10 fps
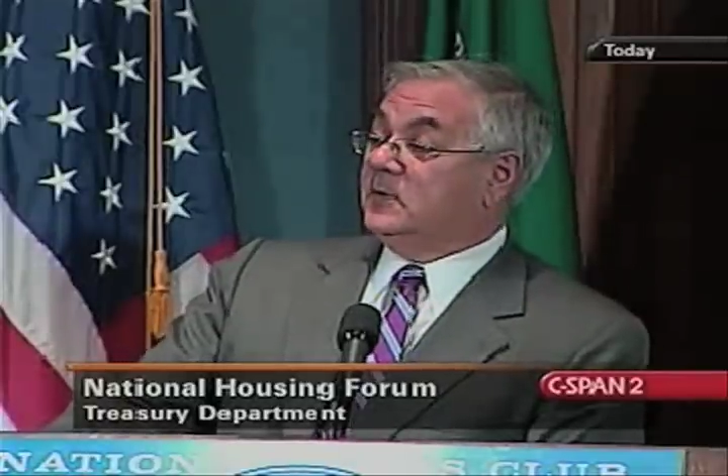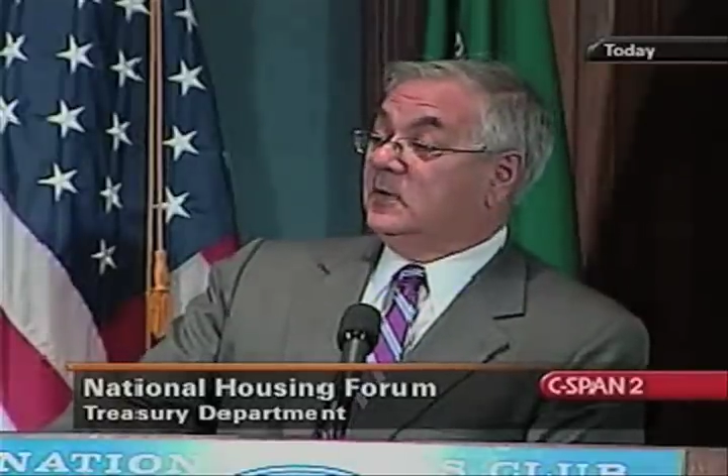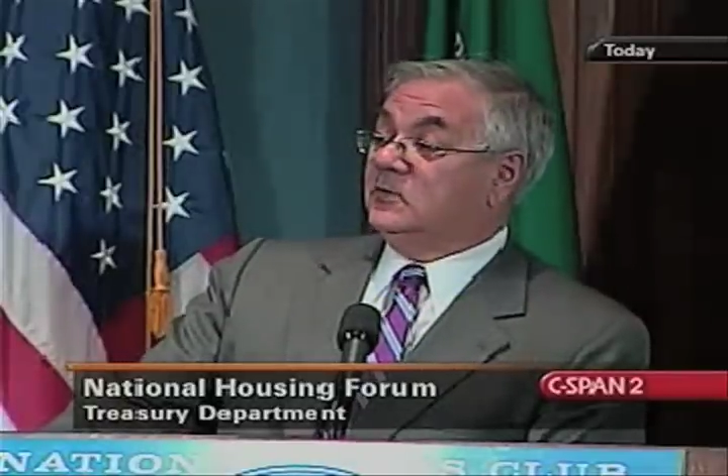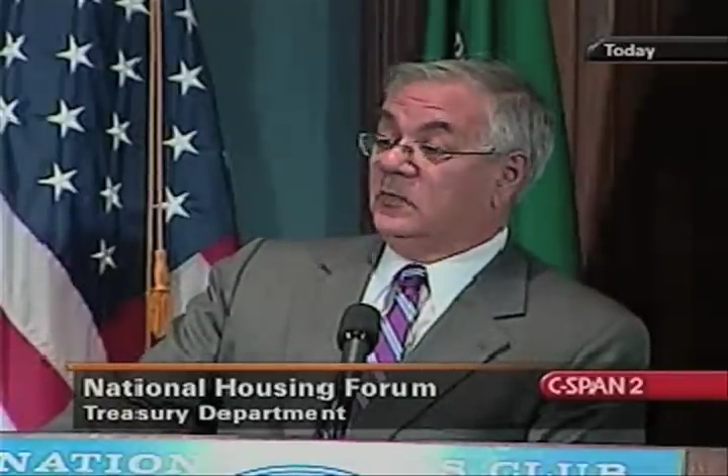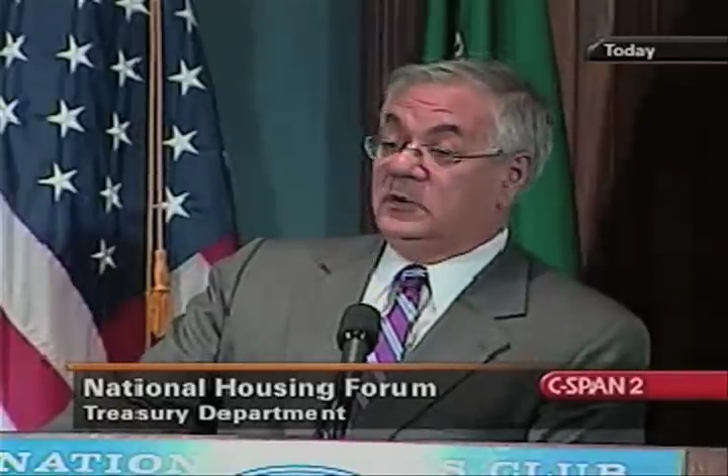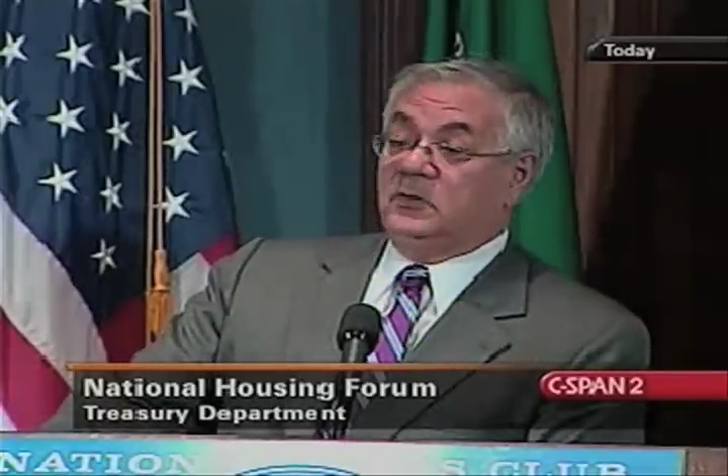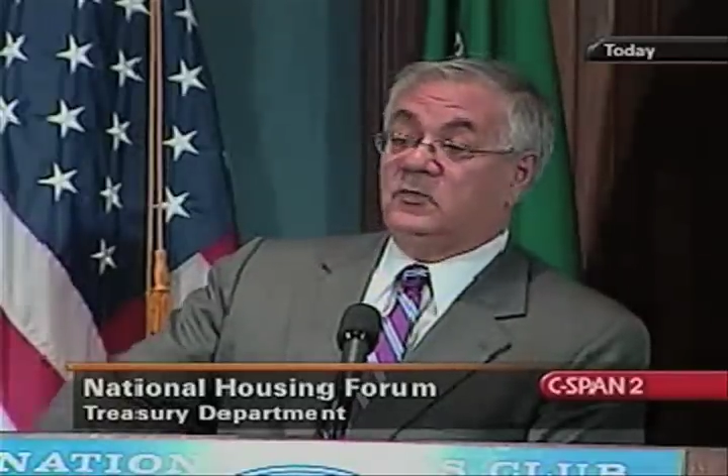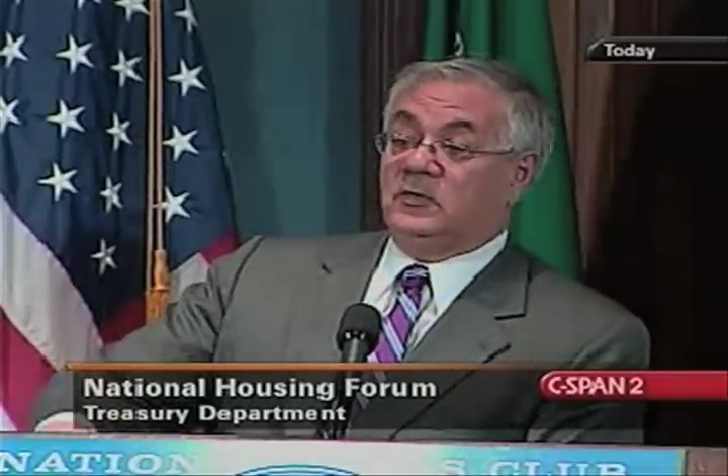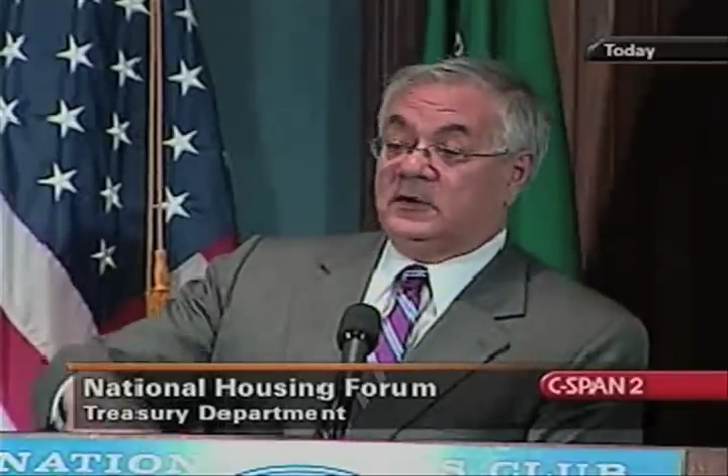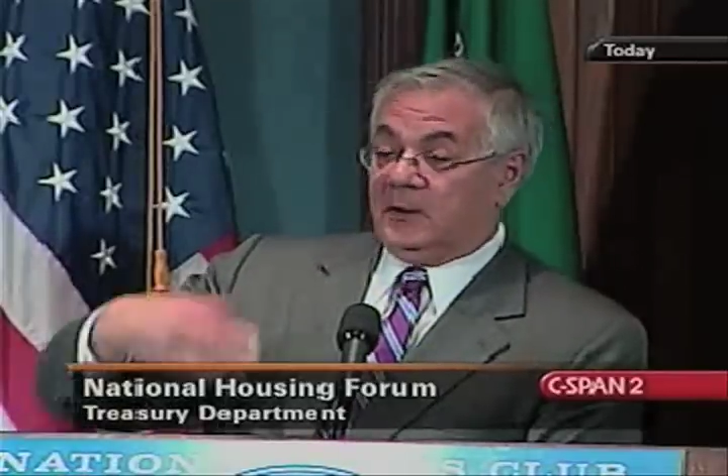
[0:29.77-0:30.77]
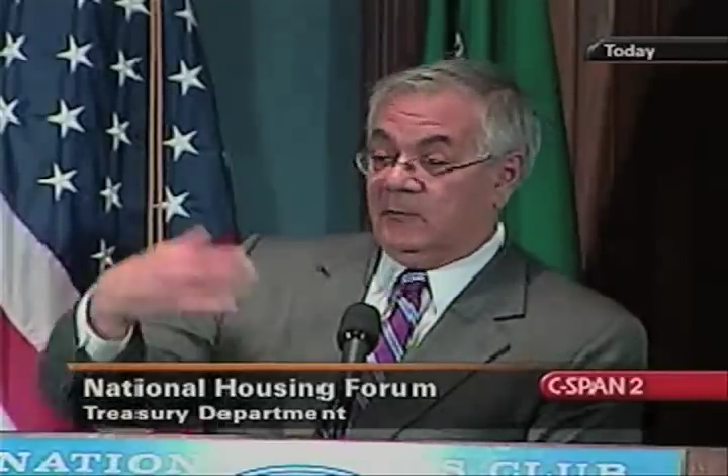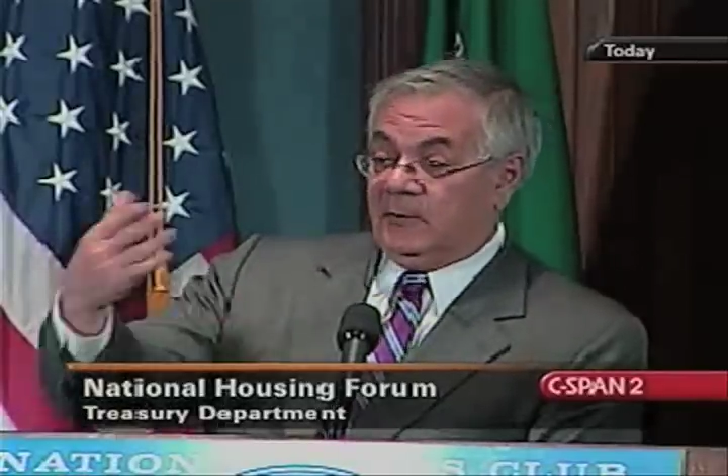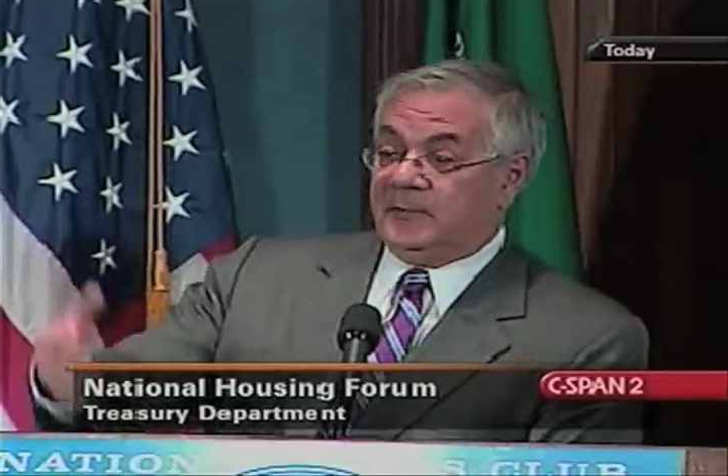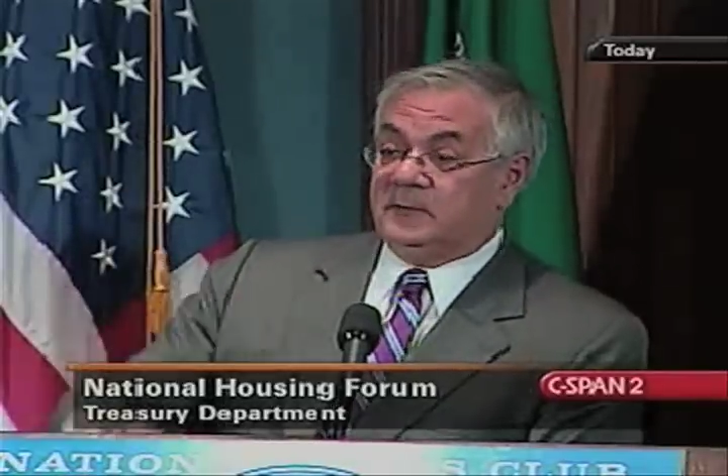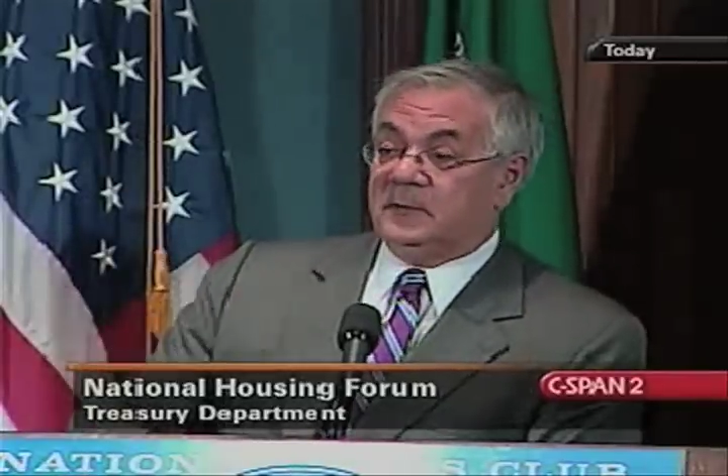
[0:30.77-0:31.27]
because we did work together
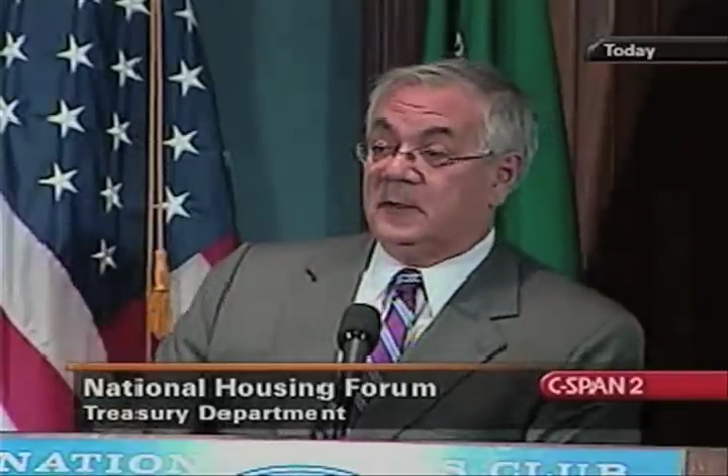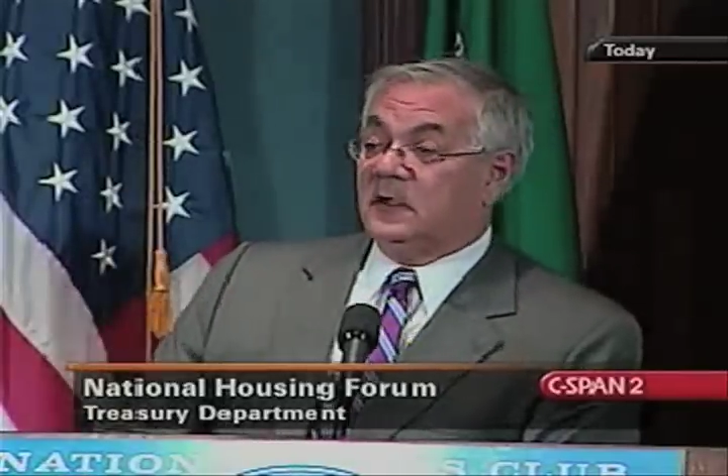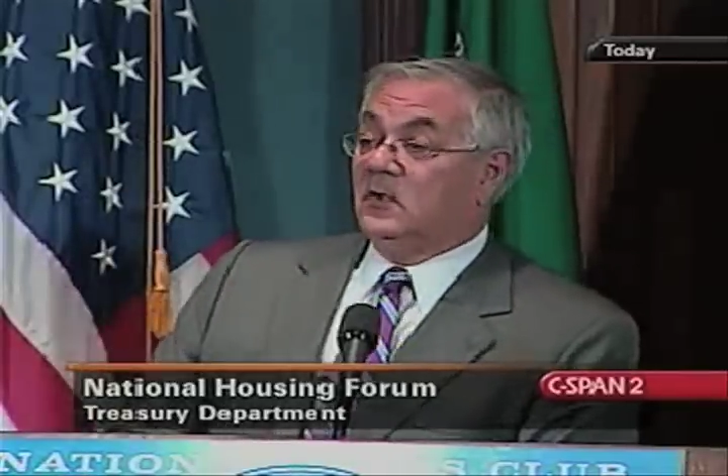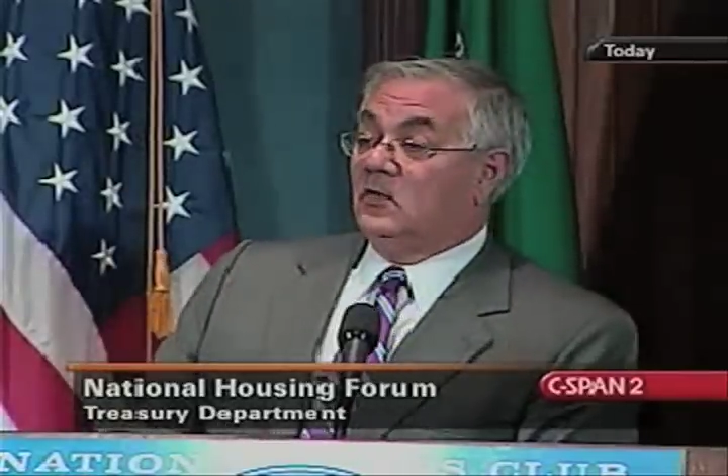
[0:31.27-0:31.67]
on things like